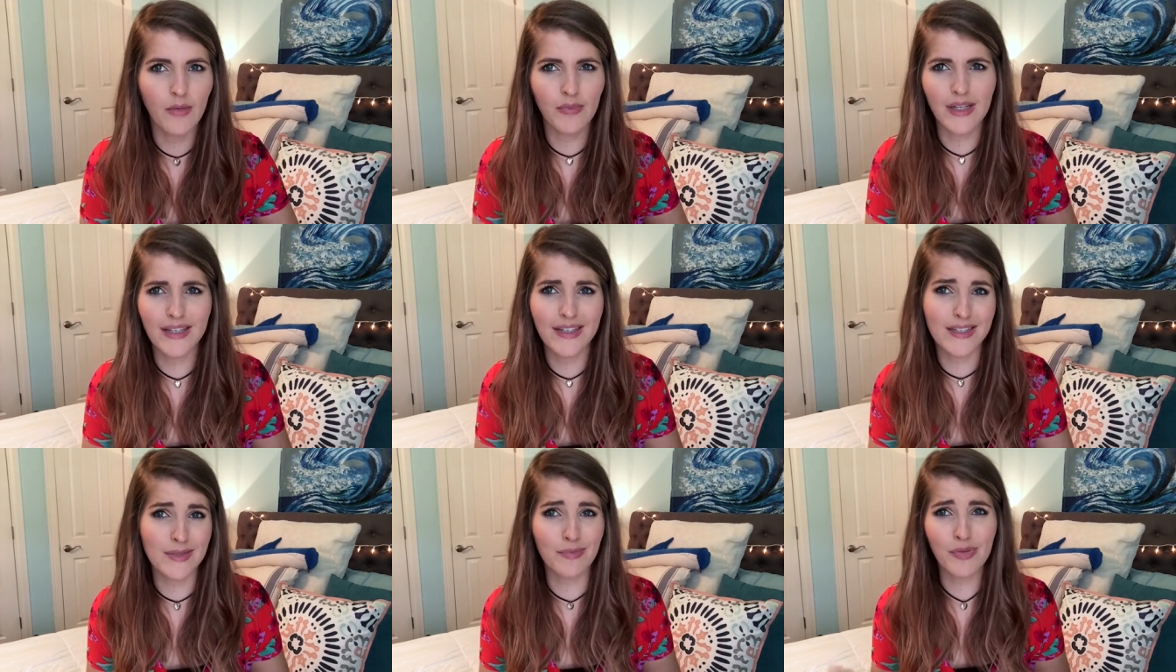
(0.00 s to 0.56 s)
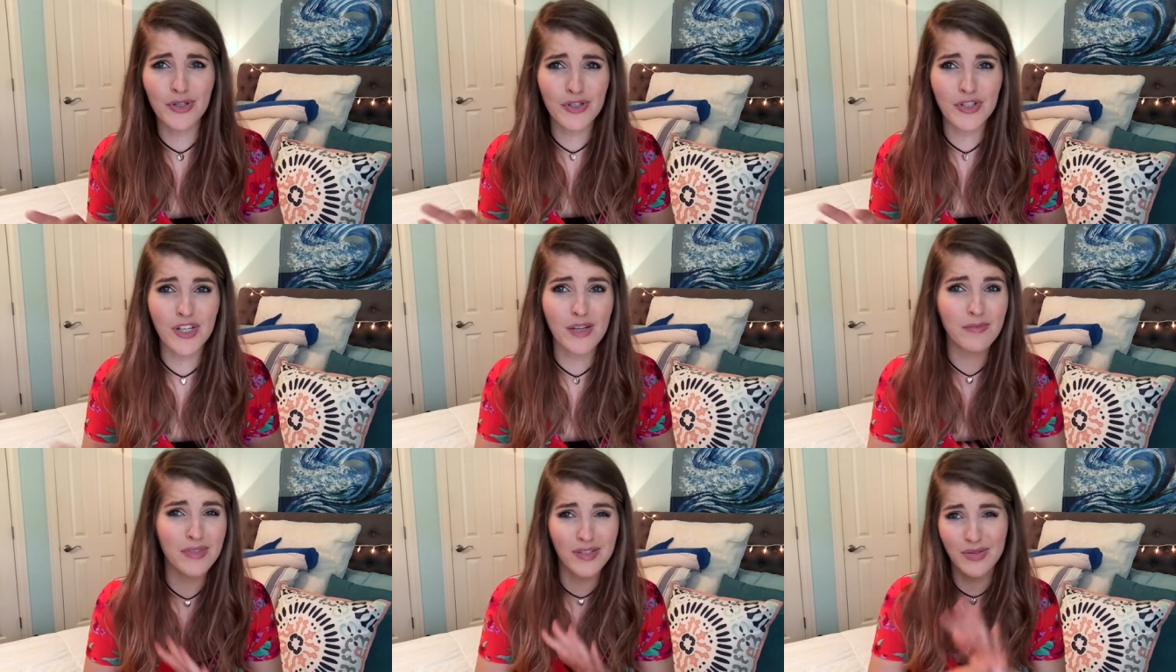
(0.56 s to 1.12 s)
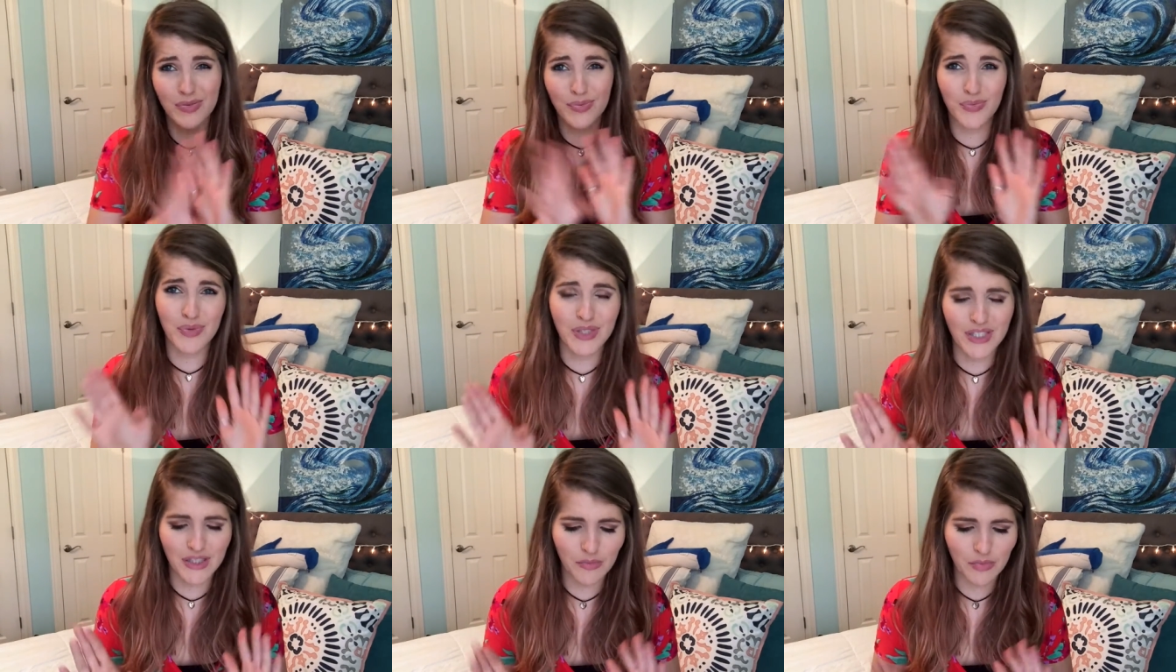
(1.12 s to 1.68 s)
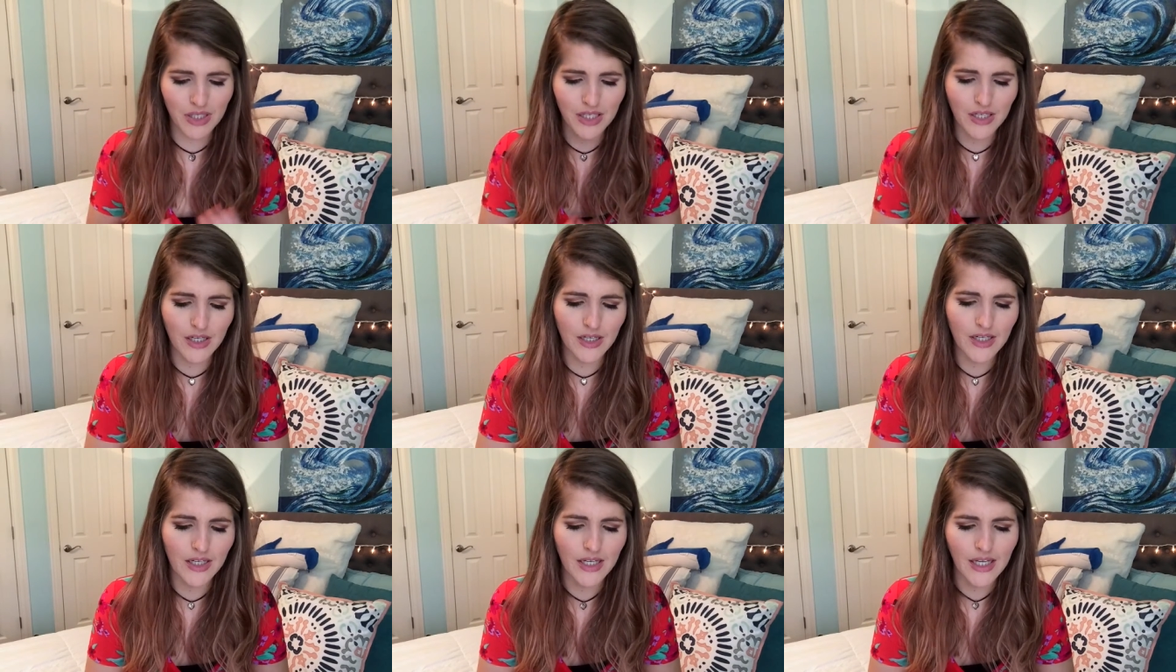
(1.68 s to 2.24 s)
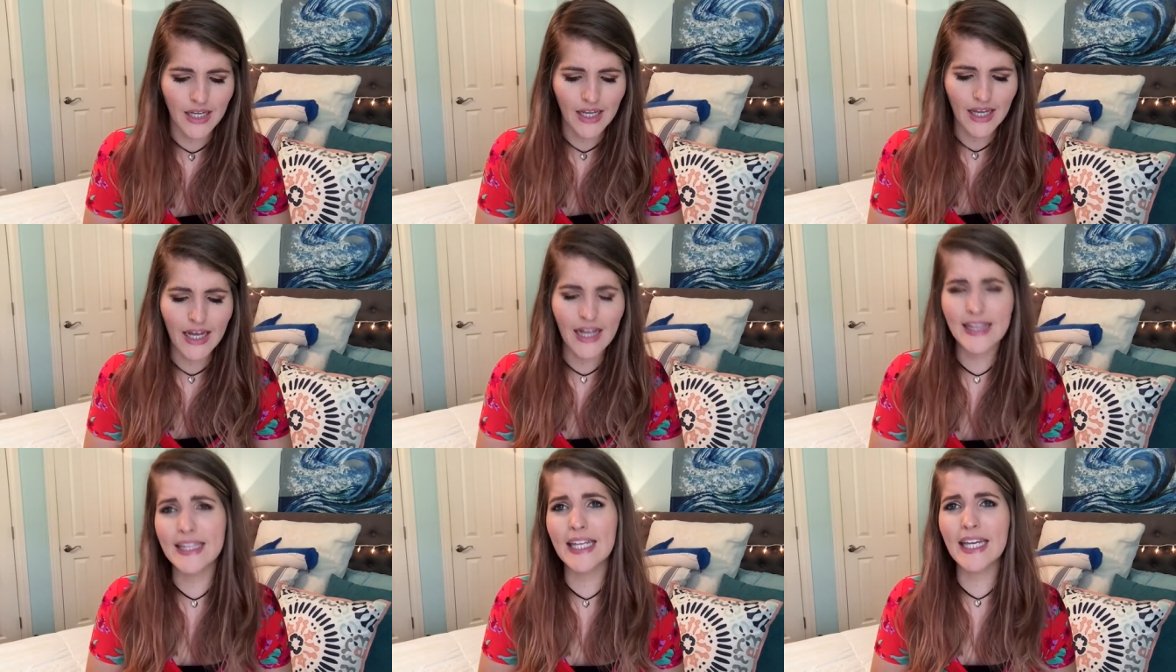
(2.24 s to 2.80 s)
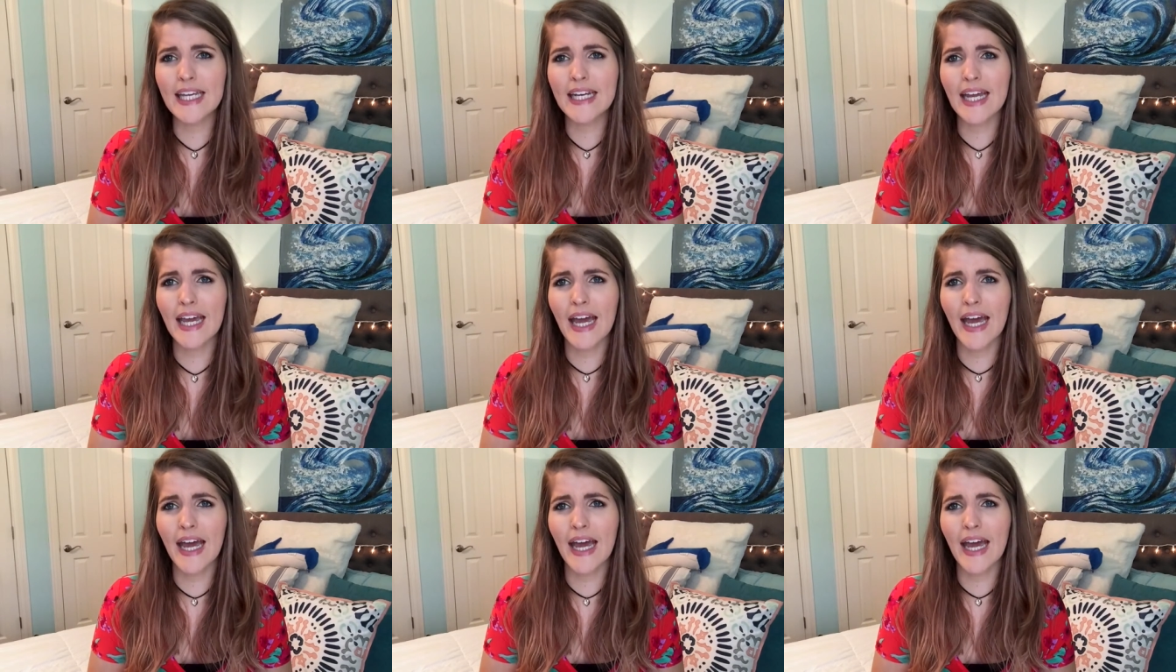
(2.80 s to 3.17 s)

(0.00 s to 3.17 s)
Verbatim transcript: He does push-ups. It's really weird. And then